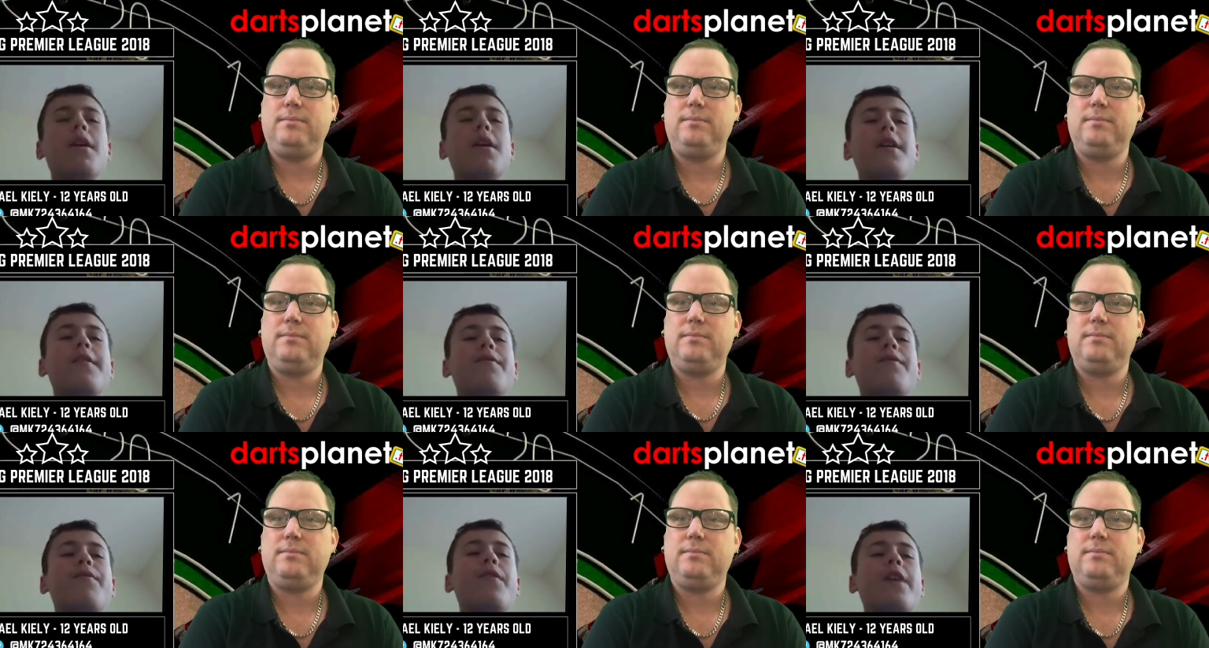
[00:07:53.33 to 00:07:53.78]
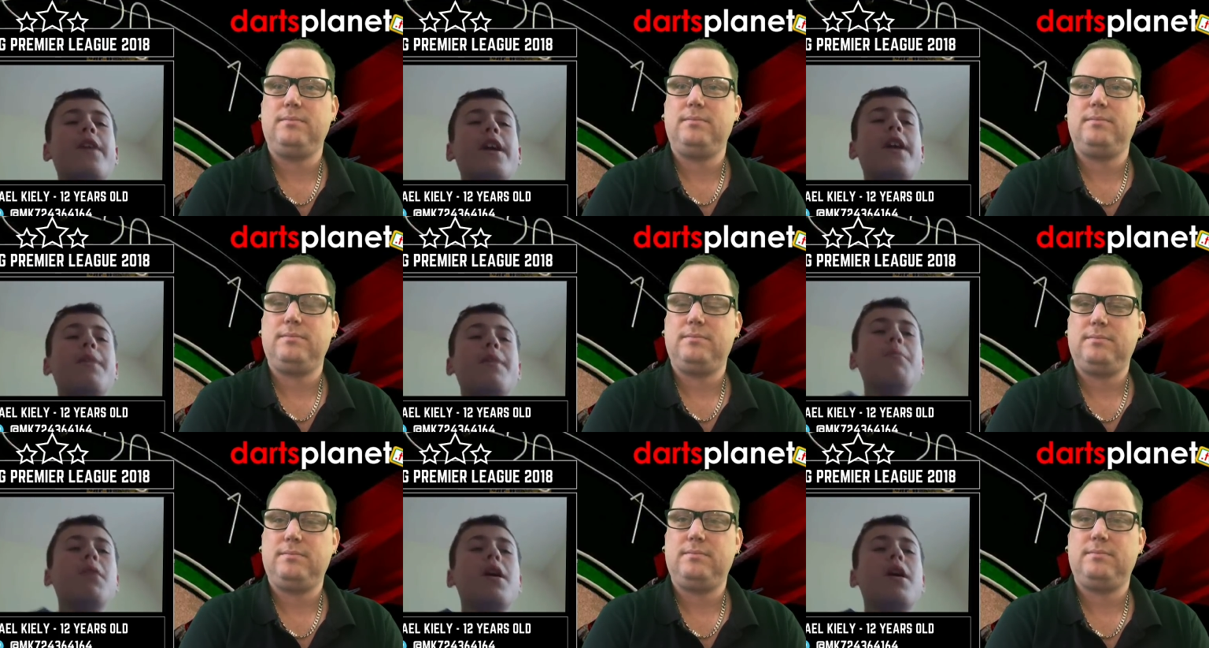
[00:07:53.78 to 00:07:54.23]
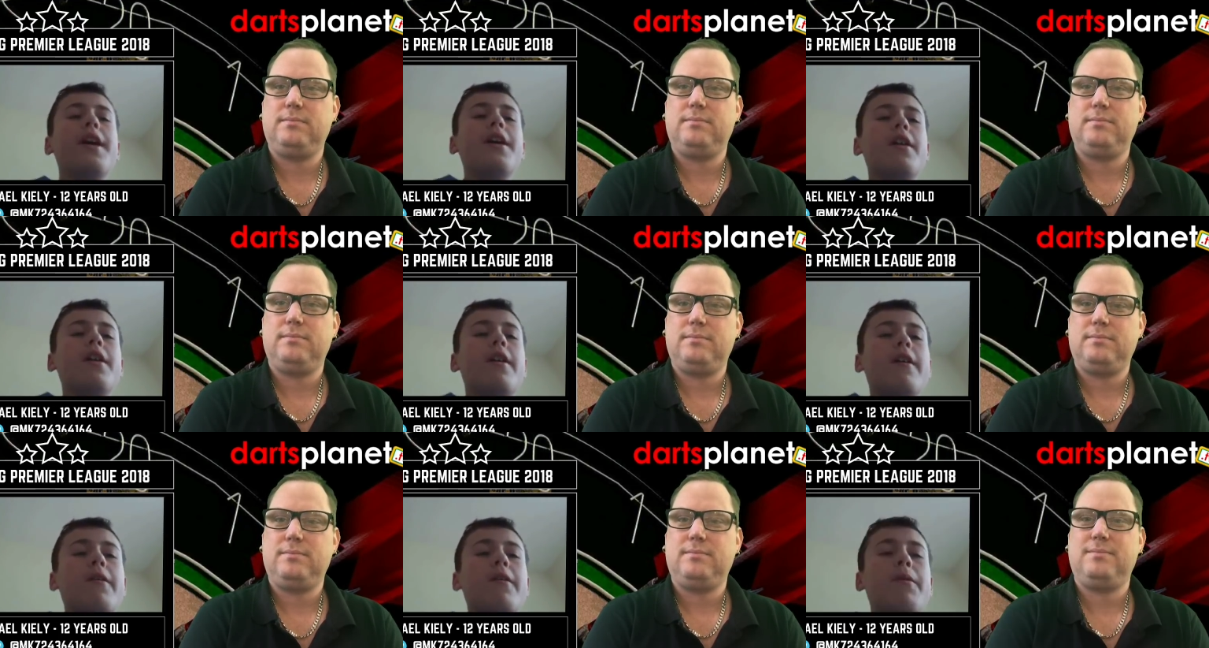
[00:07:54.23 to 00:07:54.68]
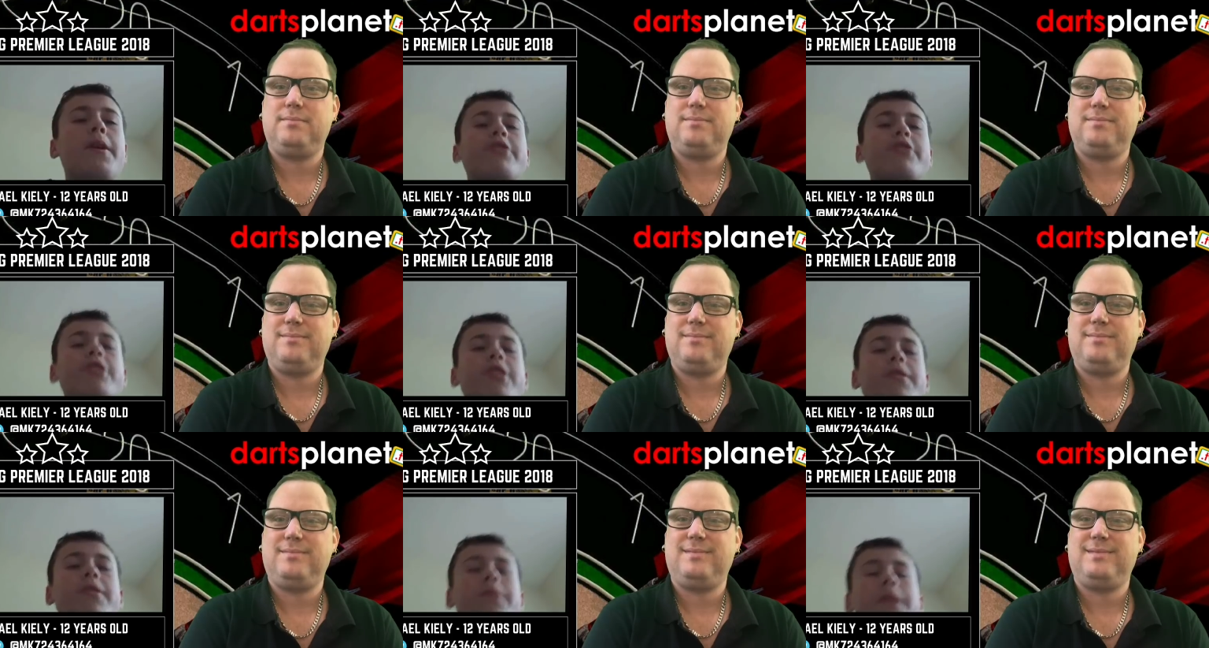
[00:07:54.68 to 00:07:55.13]
Speaker 1: In my
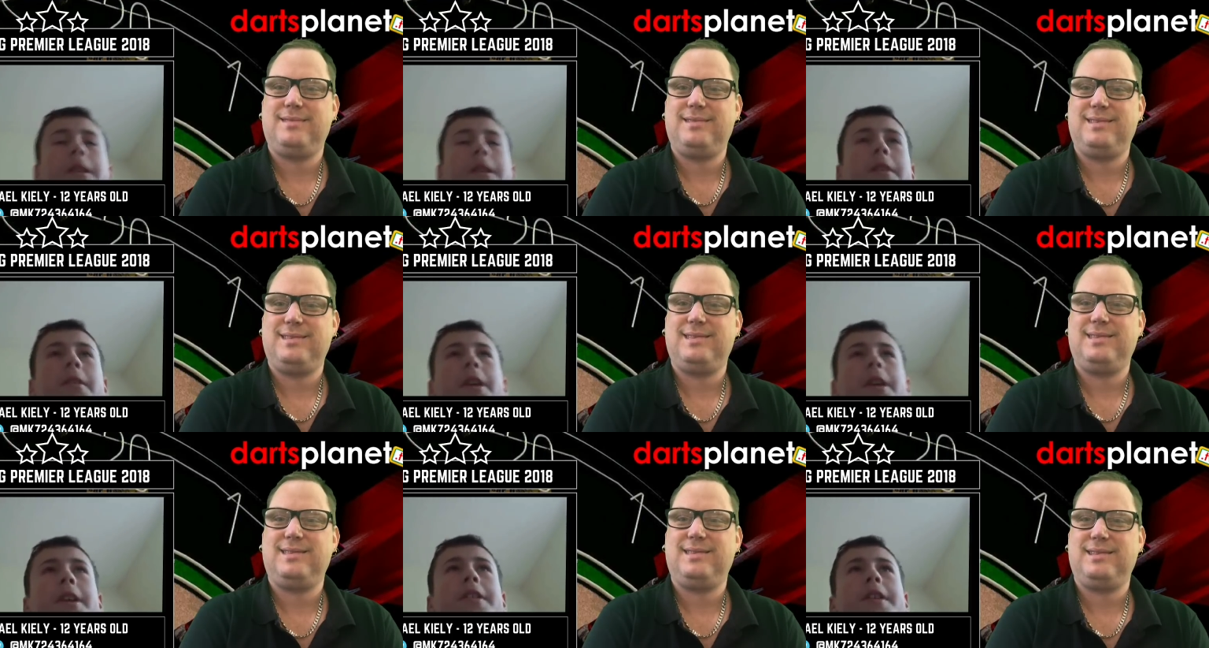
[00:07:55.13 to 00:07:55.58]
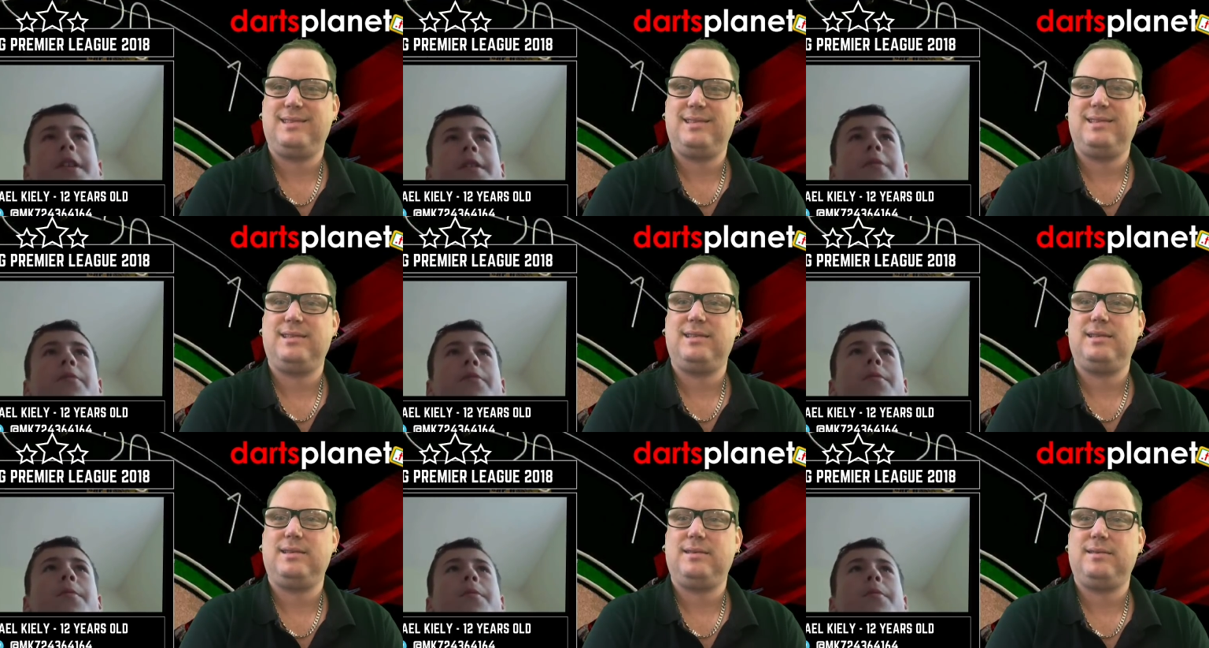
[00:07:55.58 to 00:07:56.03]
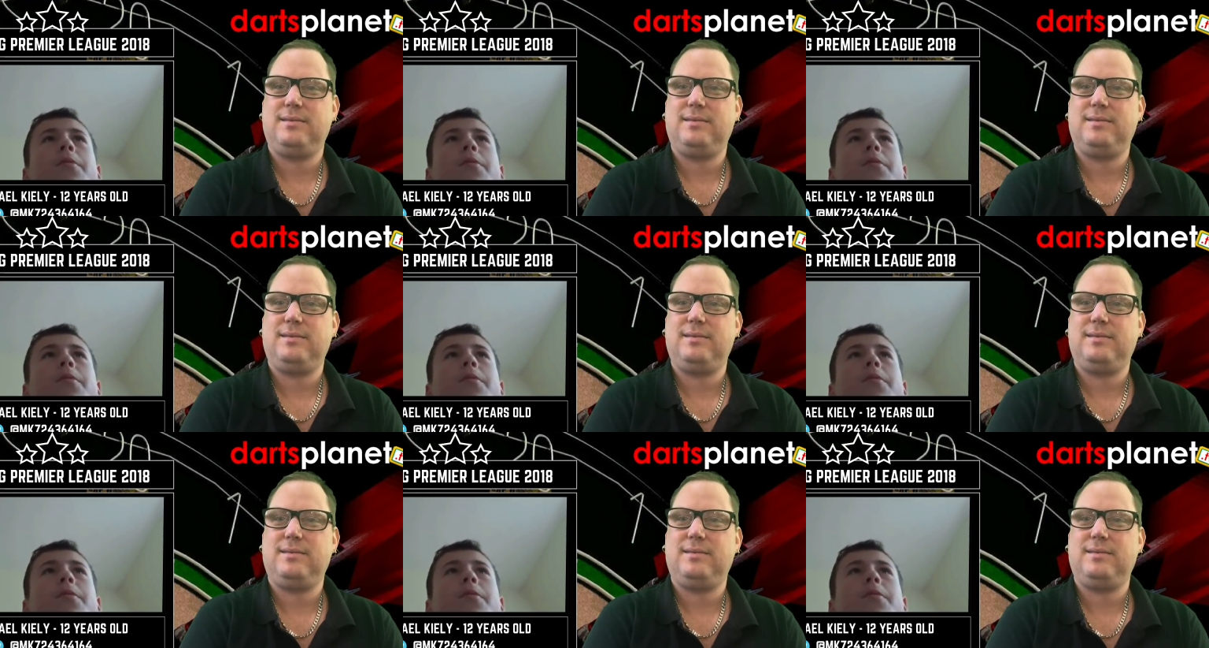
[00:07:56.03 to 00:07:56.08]
original video, I said